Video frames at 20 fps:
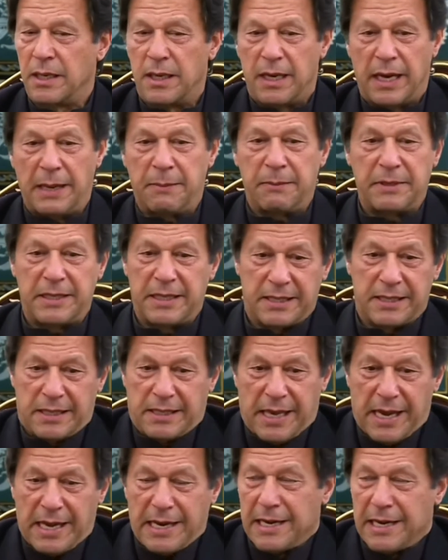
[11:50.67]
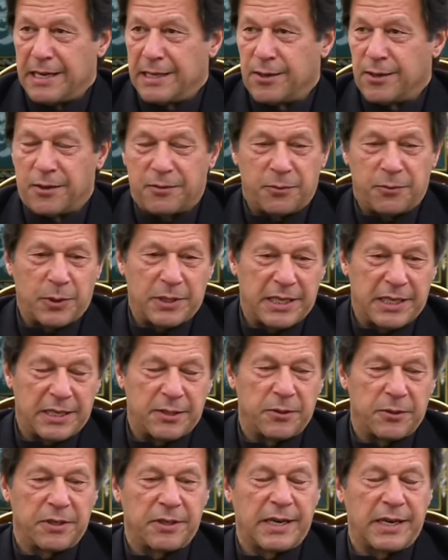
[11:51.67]
I mean, this is unheard of what they're
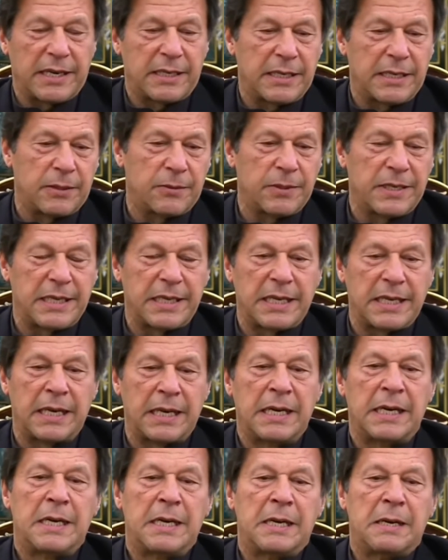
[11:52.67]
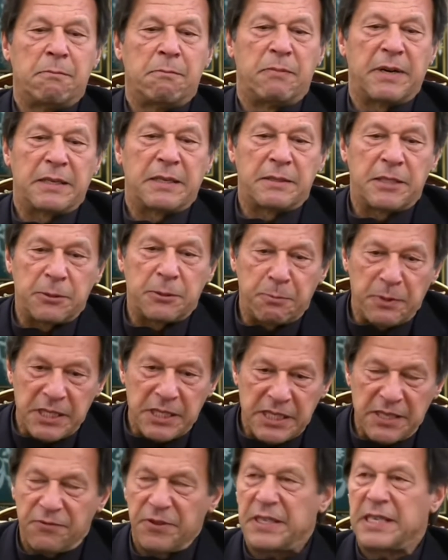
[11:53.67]
doing right now in India. But
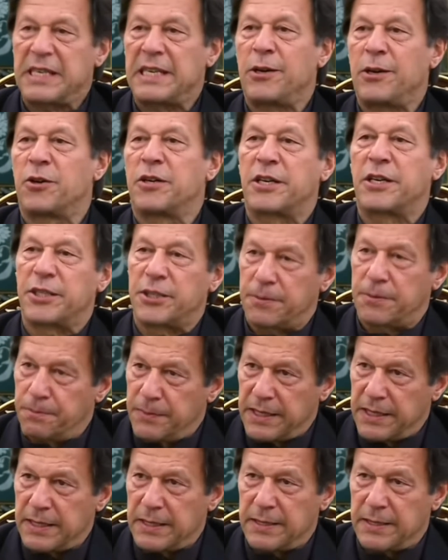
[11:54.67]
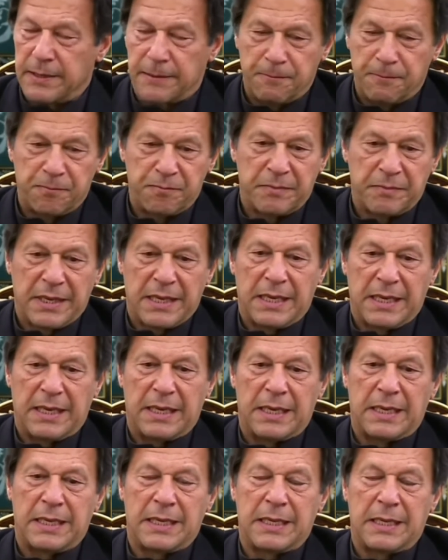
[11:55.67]
specifically on Kashmir,
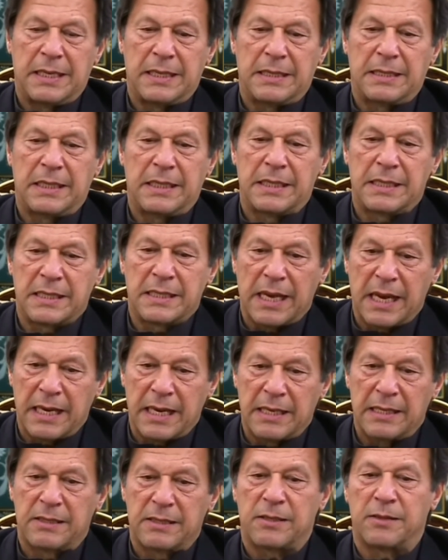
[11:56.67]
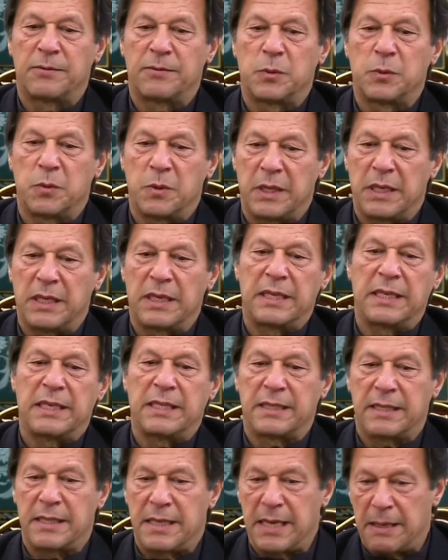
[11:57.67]
the silence of the world
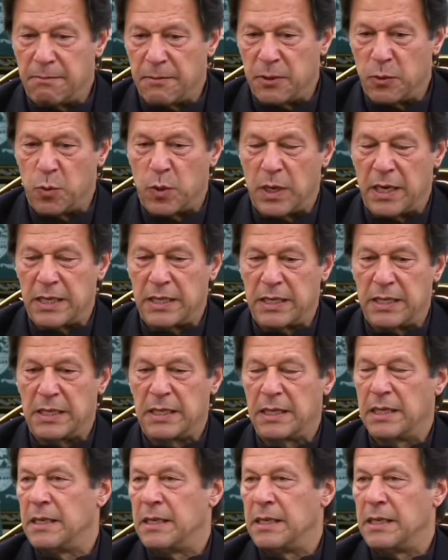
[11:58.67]
is number one